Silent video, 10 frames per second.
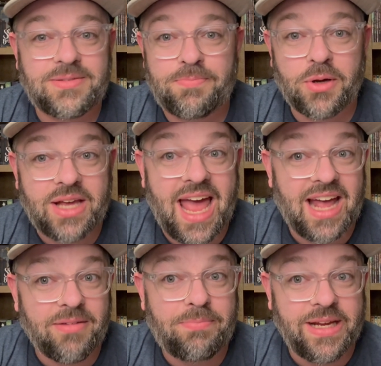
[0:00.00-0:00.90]
book
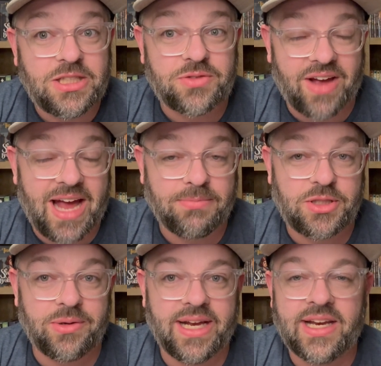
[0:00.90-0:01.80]
had a beach vibe
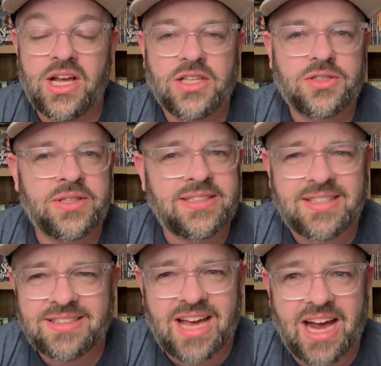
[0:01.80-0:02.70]
to it. So this
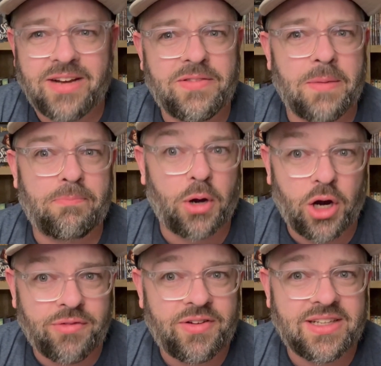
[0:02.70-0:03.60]
is kind of the
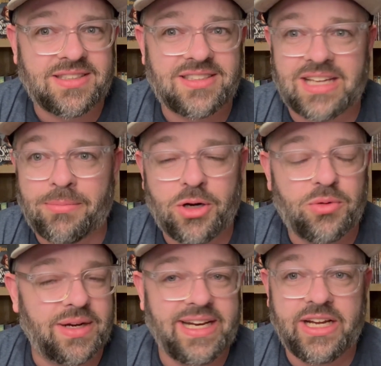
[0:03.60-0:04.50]
perfect summer
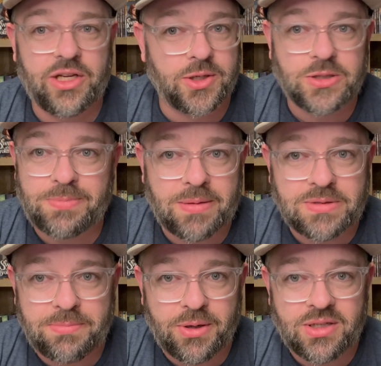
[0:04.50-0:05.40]
reading
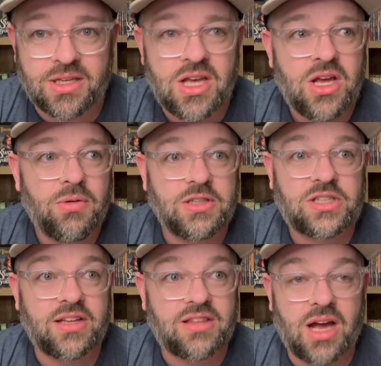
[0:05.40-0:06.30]
Goosebumps book, which
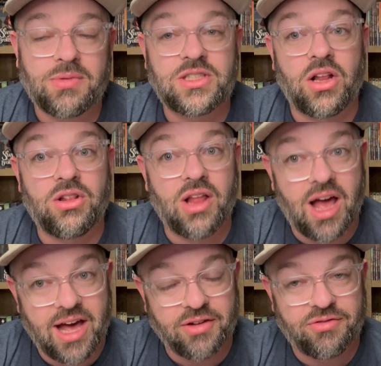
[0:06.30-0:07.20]
I thought was a
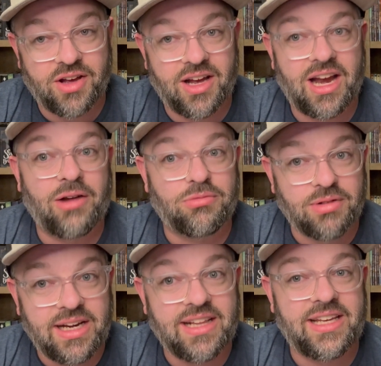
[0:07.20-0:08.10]
lot of fun. I
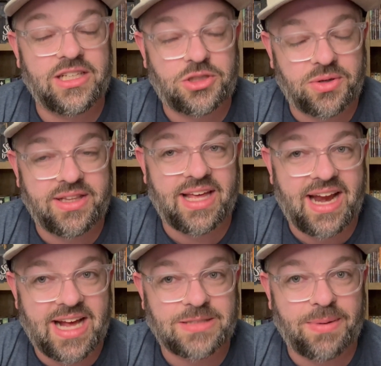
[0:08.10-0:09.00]
really enjoyed that
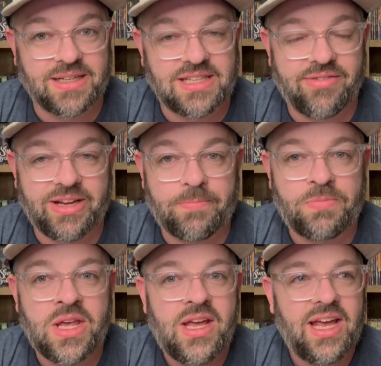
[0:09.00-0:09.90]
aspect of it.
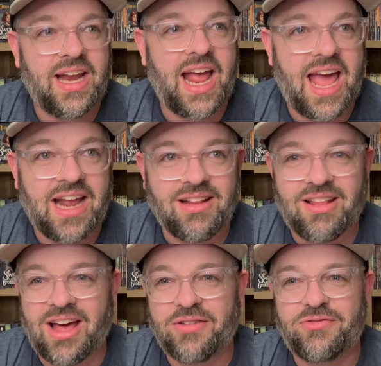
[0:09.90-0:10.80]
It had a
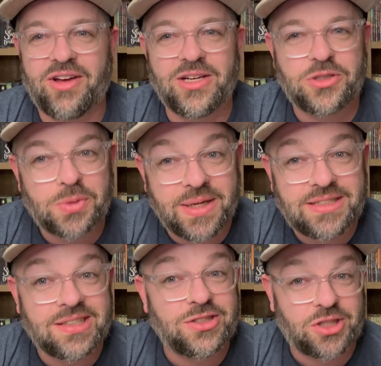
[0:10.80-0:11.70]
lot of fun
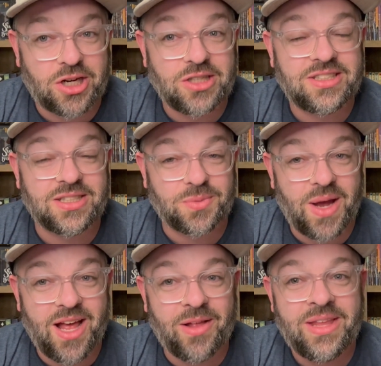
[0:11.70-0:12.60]
twists and turns as
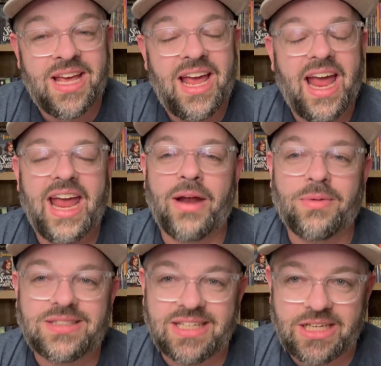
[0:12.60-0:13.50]
well. And
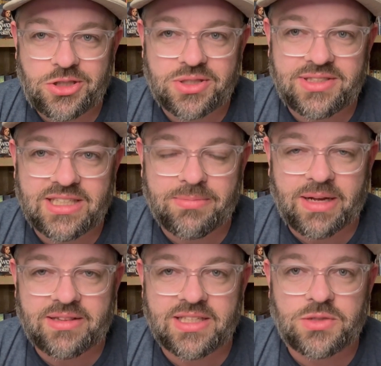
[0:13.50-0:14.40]
what's interesting
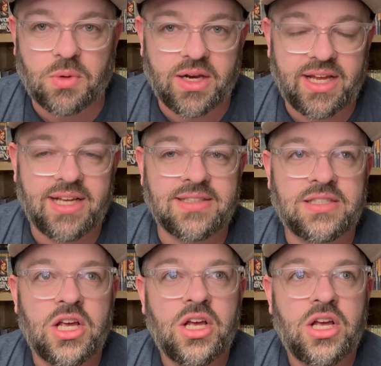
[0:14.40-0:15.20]
about this one is,